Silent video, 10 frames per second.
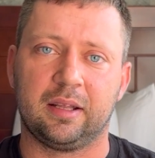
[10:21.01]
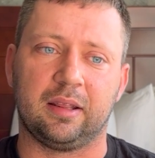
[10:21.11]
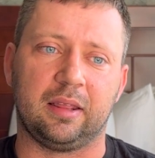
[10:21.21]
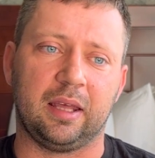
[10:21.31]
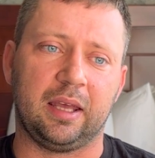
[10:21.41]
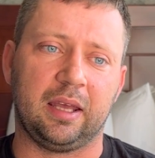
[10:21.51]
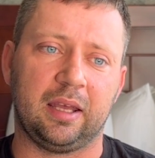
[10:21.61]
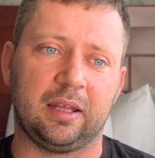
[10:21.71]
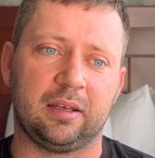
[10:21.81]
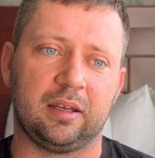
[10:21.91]

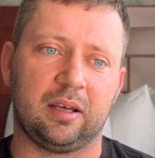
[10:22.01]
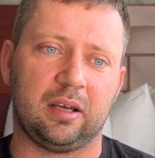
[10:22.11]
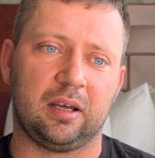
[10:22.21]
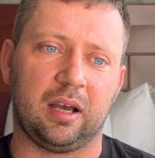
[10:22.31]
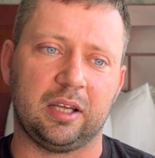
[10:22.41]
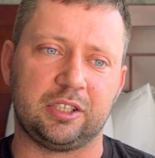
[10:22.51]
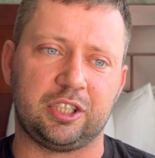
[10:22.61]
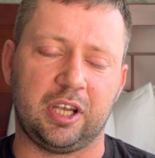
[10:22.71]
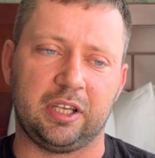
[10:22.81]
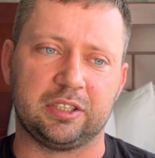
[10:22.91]
Then I
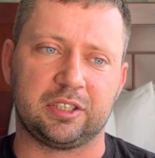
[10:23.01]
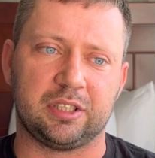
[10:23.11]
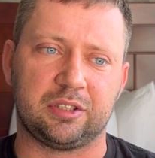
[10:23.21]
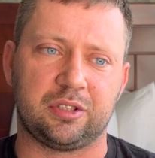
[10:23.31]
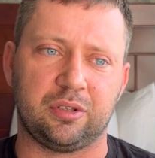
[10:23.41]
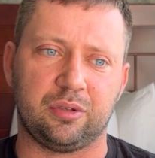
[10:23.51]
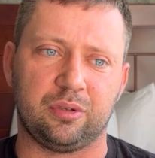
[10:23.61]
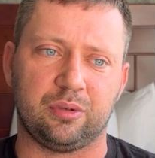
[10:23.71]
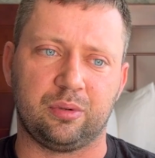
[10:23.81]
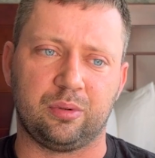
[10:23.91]
changed it
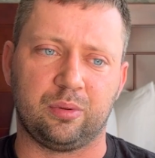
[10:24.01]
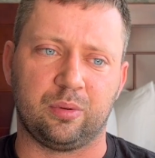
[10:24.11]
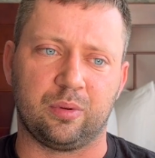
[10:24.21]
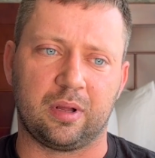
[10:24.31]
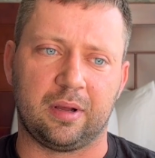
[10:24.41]
to